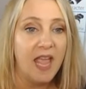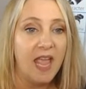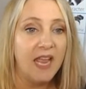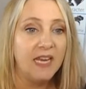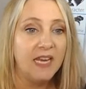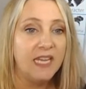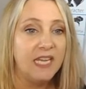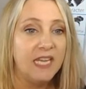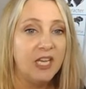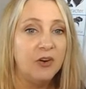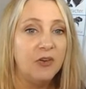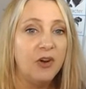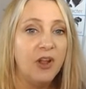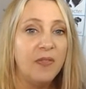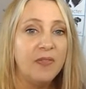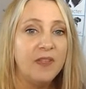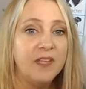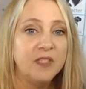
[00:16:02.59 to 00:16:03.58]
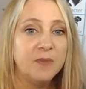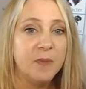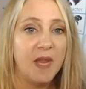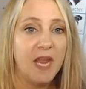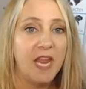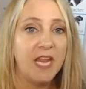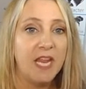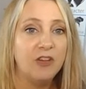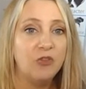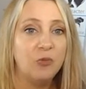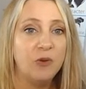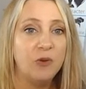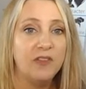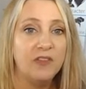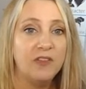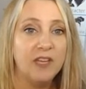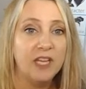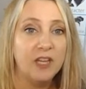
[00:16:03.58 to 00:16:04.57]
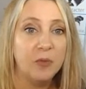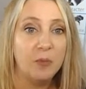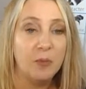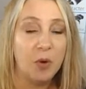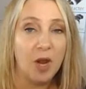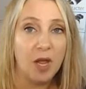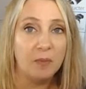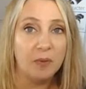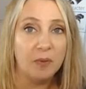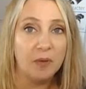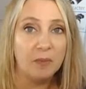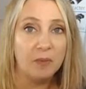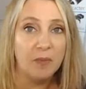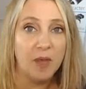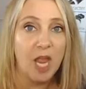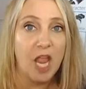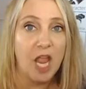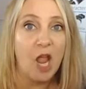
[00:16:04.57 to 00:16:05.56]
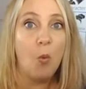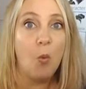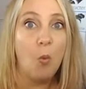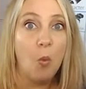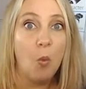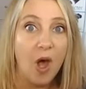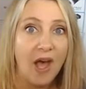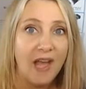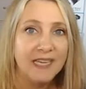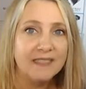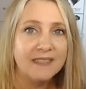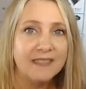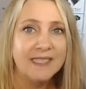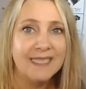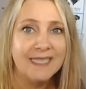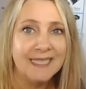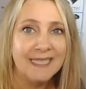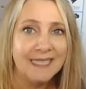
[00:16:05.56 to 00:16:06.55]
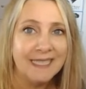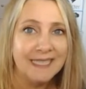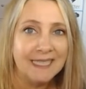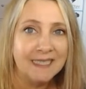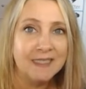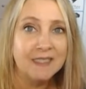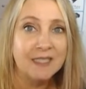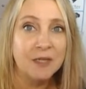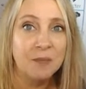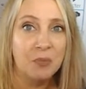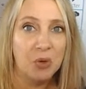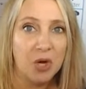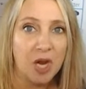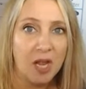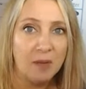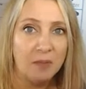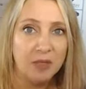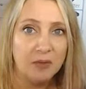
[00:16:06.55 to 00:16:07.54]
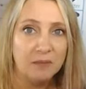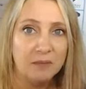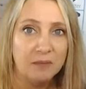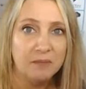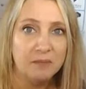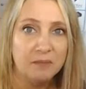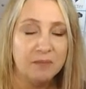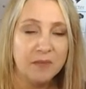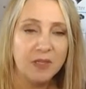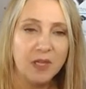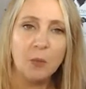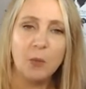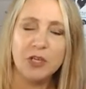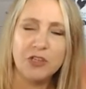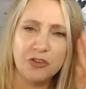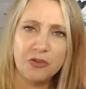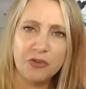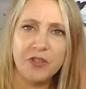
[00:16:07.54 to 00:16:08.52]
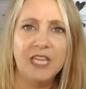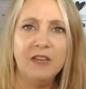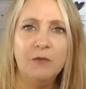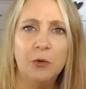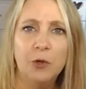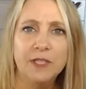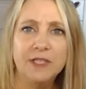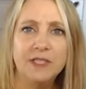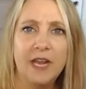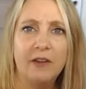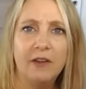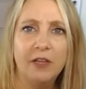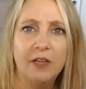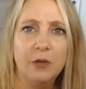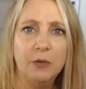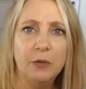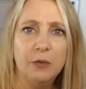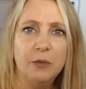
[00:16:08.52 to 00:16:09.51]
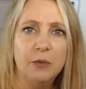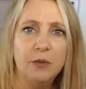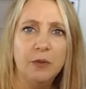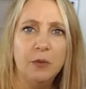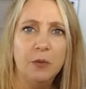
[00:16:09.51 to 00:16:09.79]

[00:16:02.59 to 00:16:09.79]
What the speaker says: And here on this page, we see the problem. What is the problem? What's your thinking voice telling you?